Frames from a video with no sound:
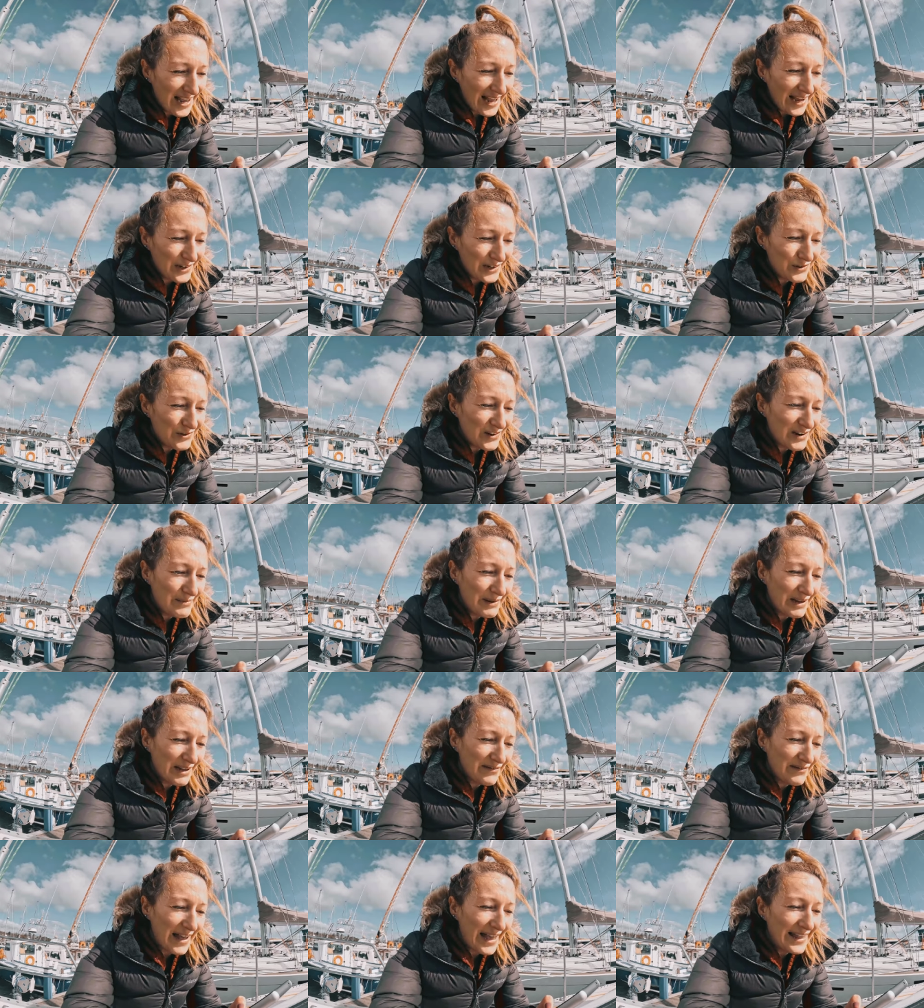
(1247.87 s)
and
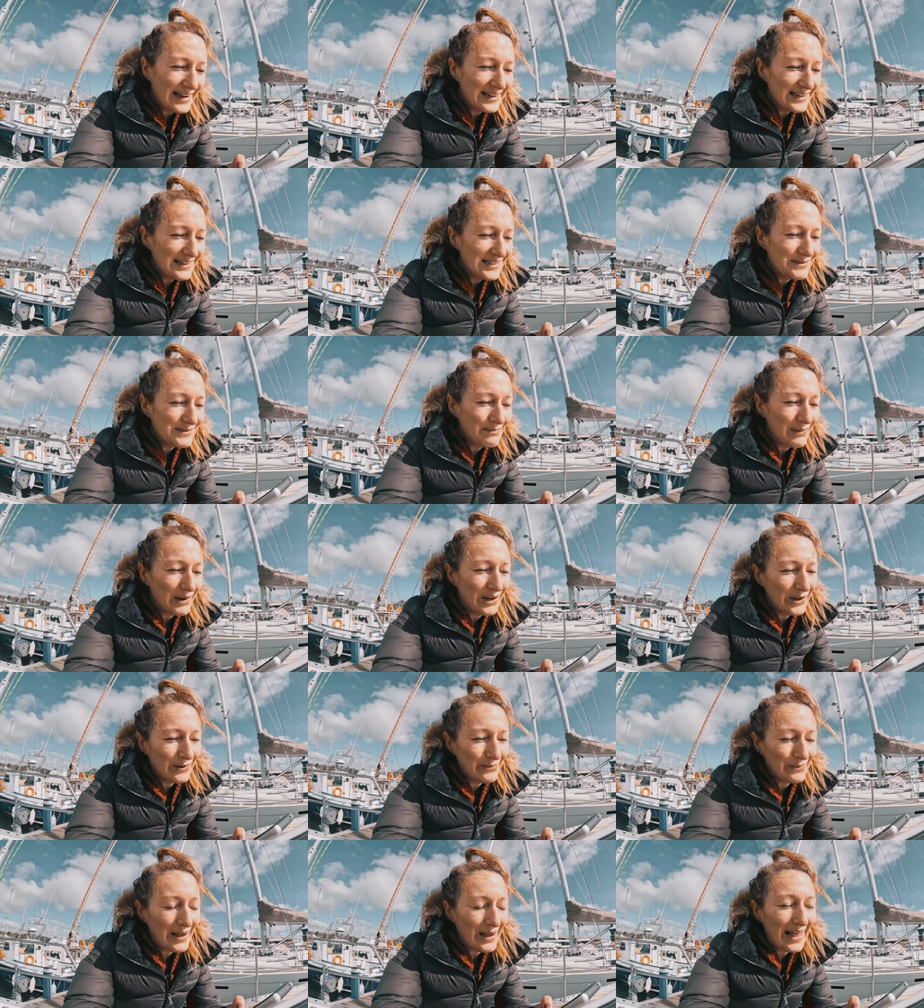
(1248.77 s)
dreaming of endless
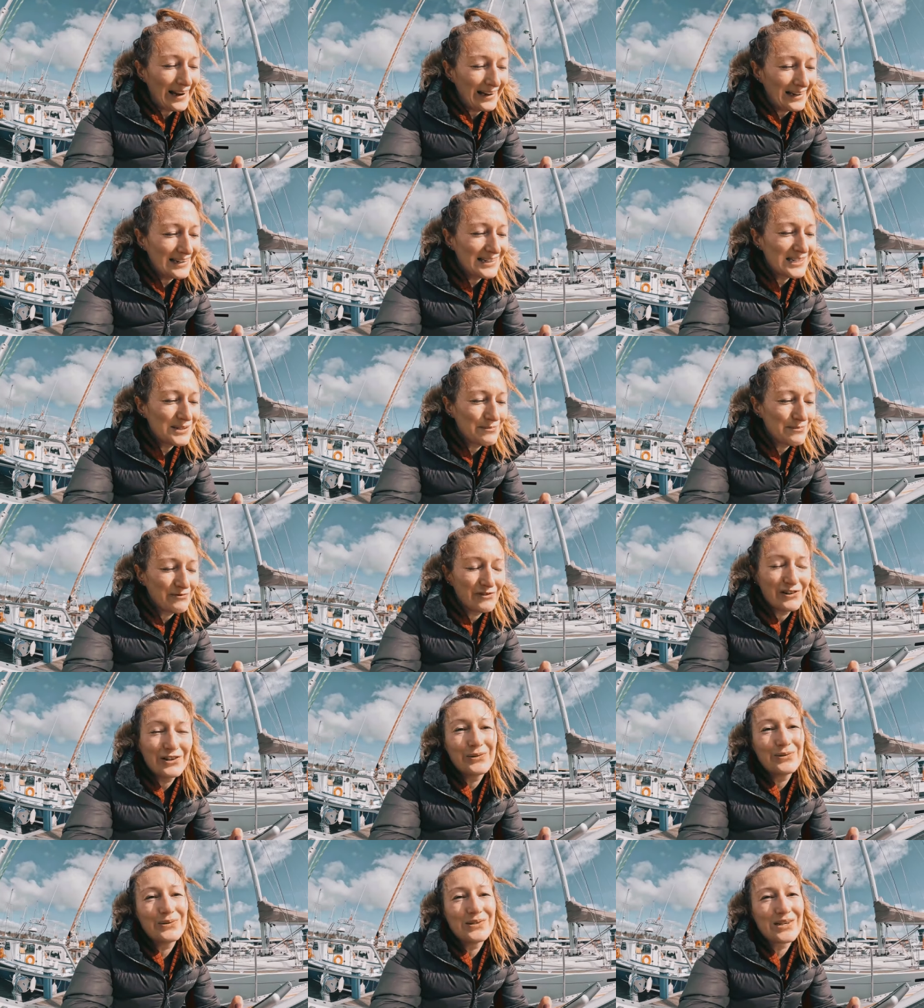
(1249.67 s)
blue, endless
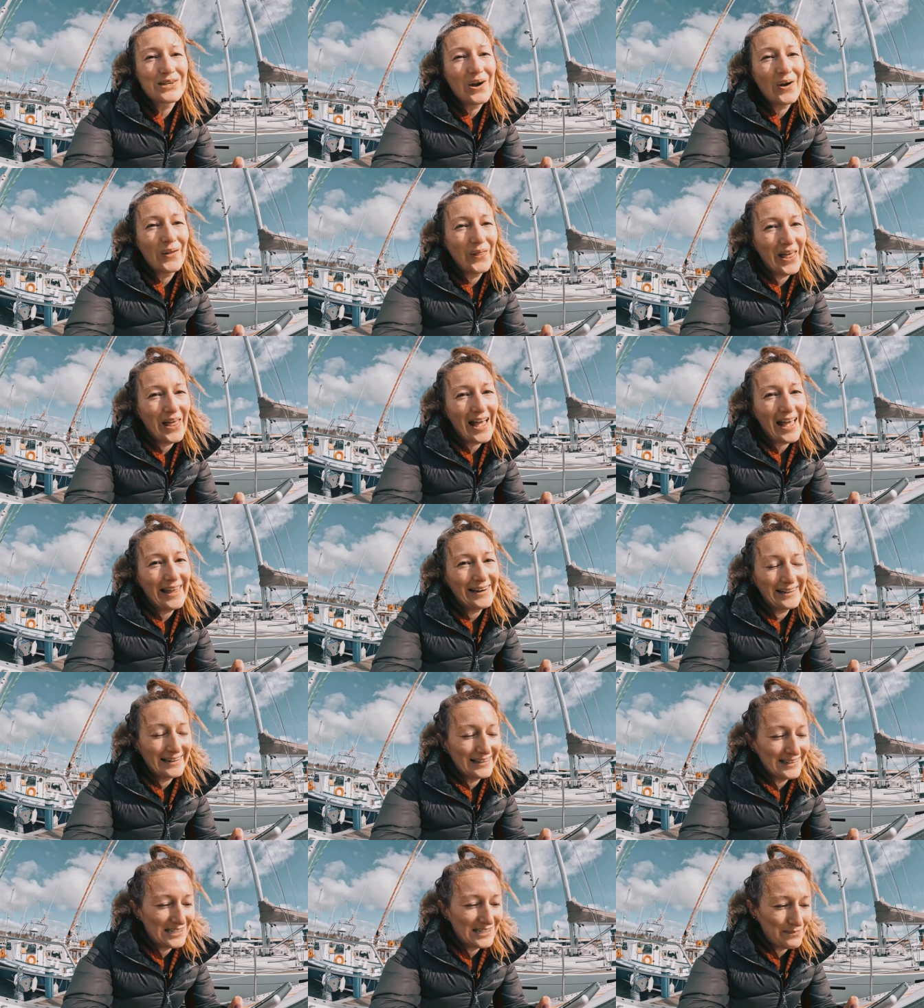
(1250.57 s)
brews on the
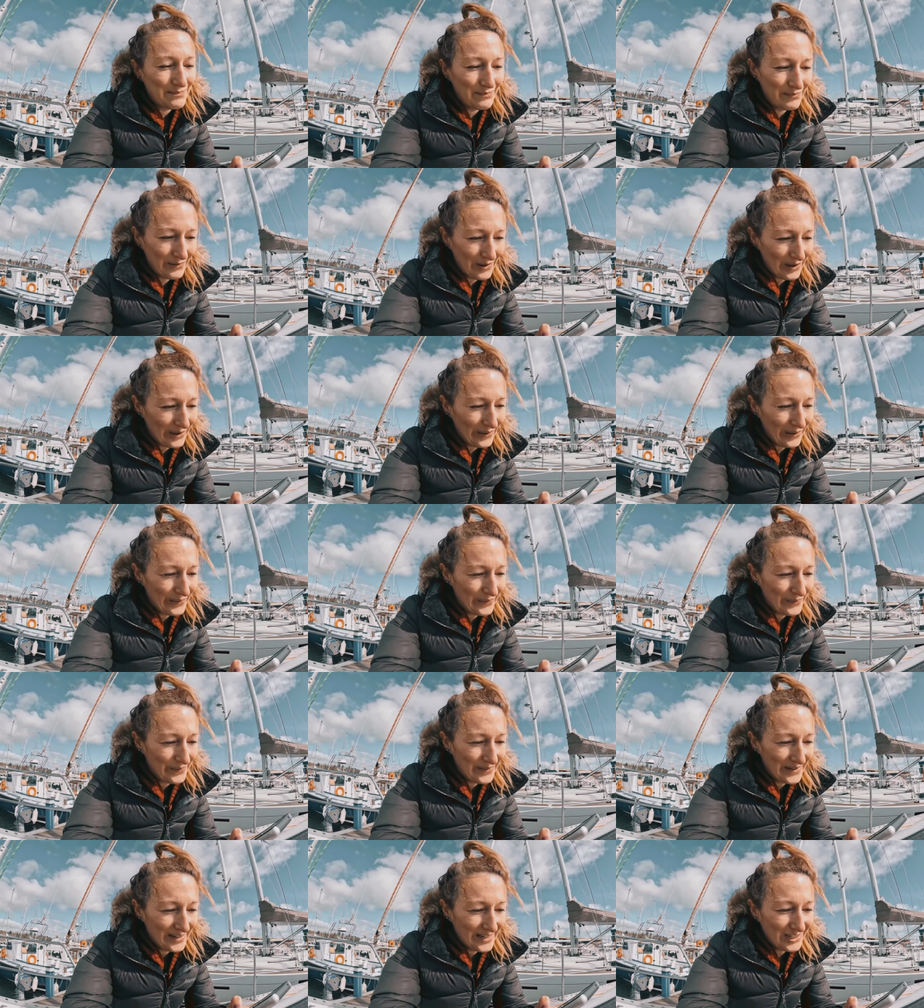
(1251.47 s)
endless blue.
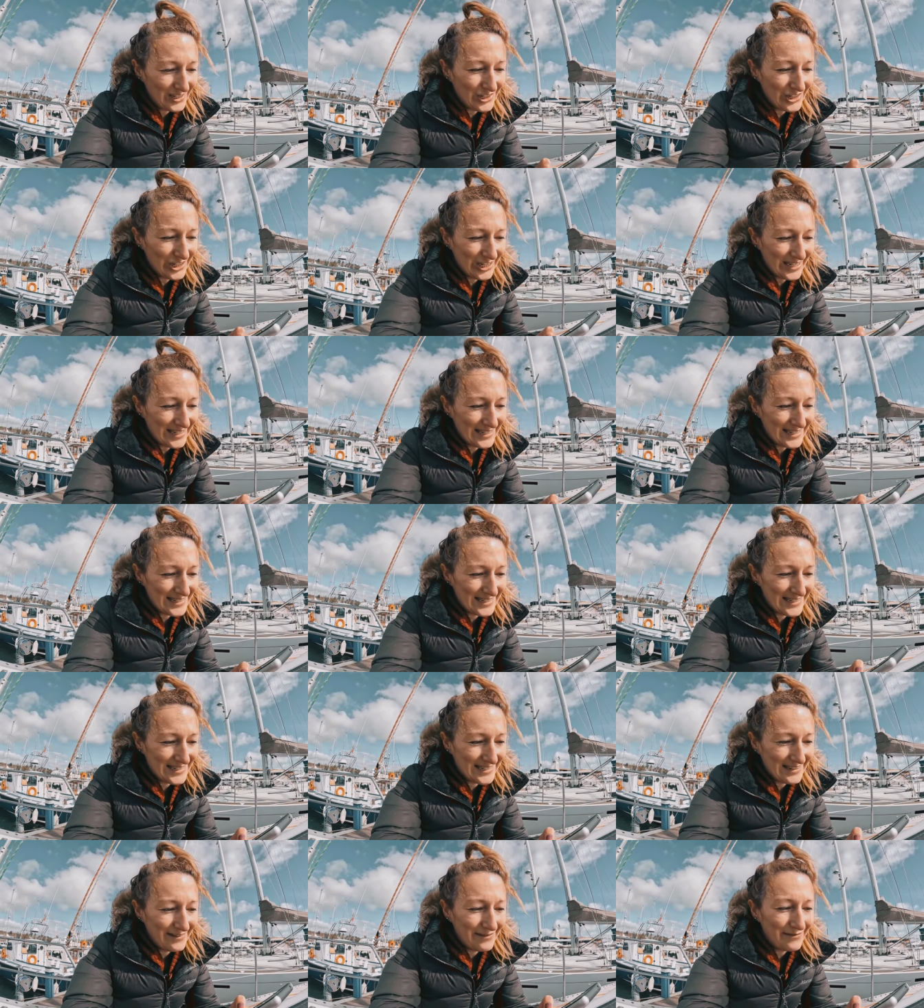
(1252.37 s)

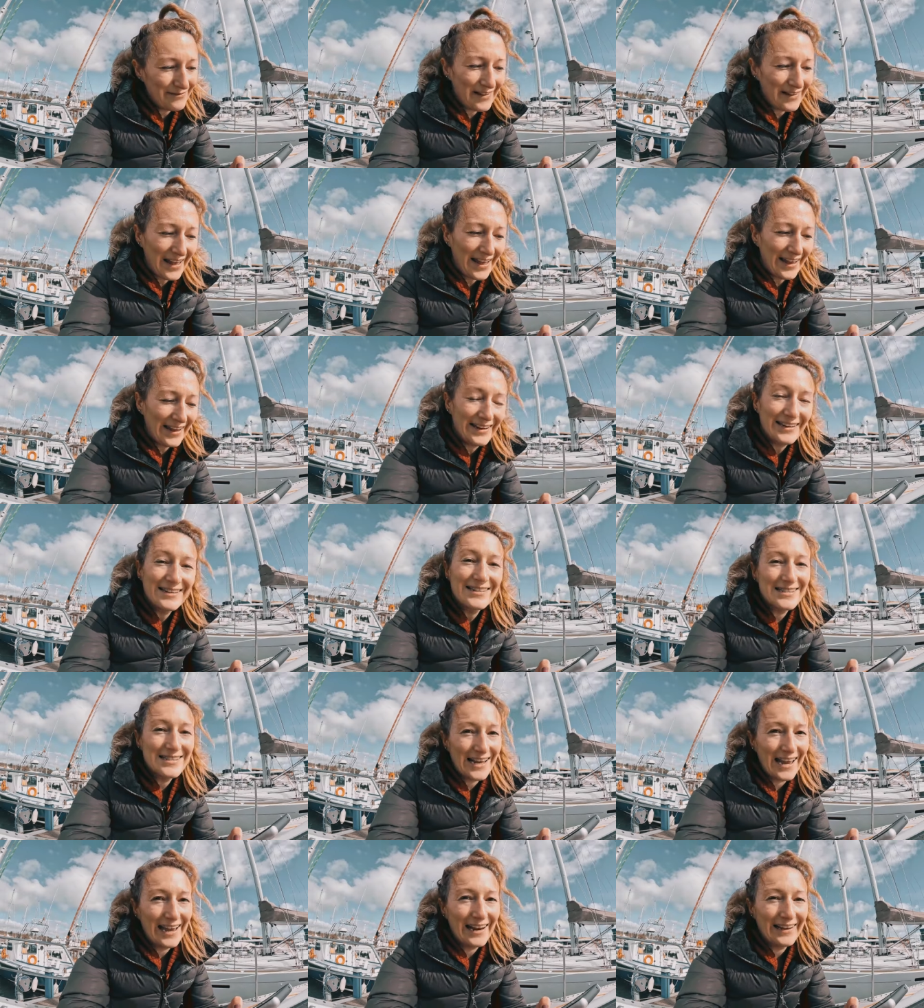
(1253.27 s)
Cheers, Faye
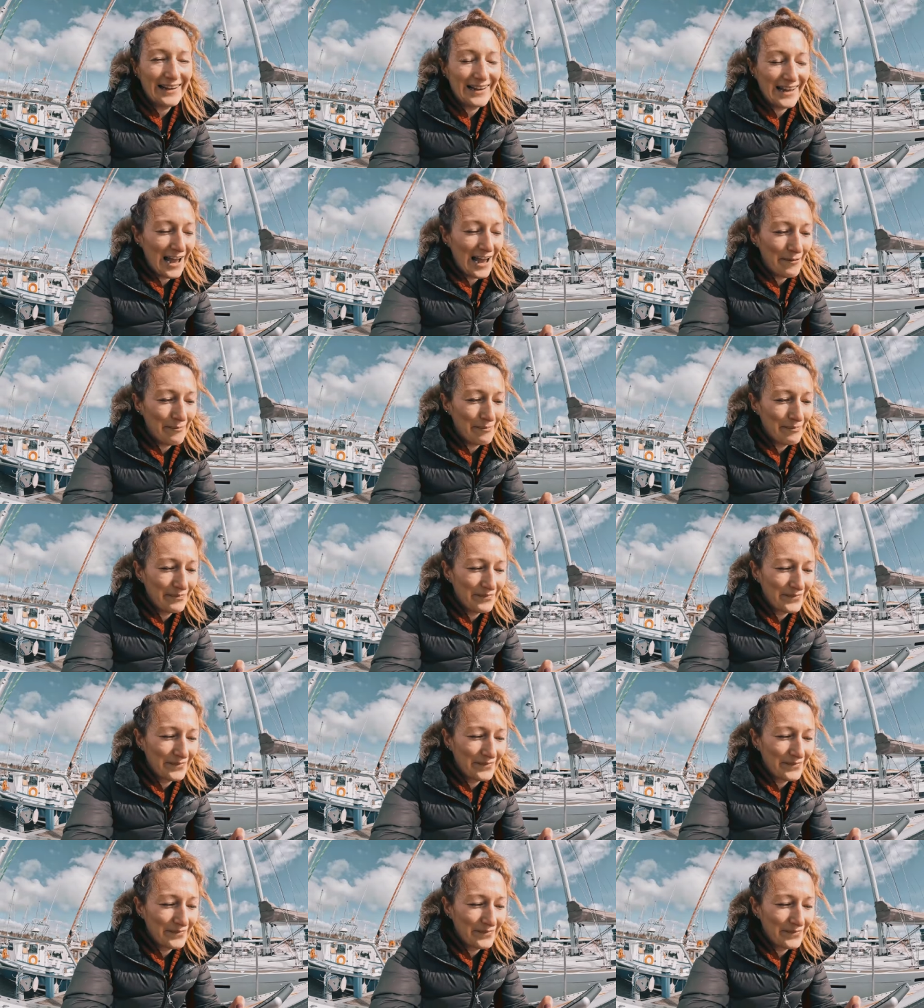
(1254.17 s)
Sailing Hjem.